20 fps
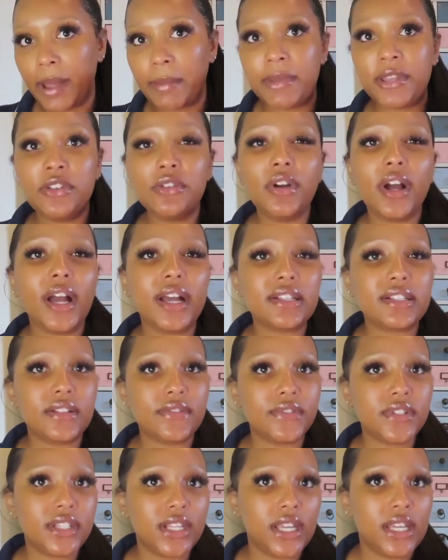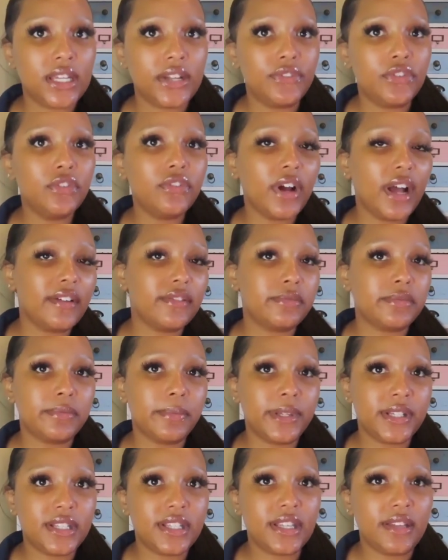I mean, you guys have seen, if you guys have
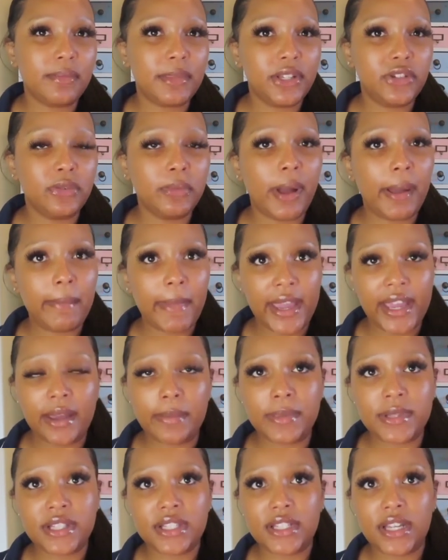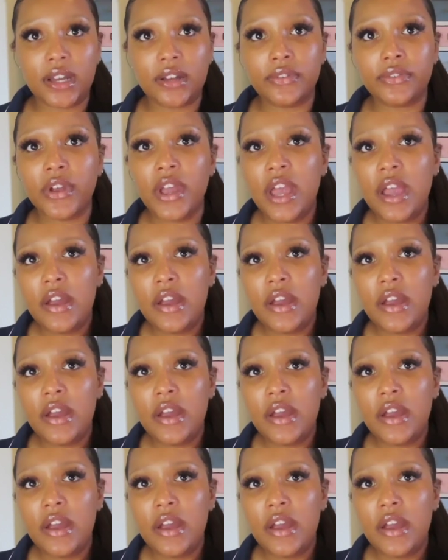been seeing me do my makeup and stuff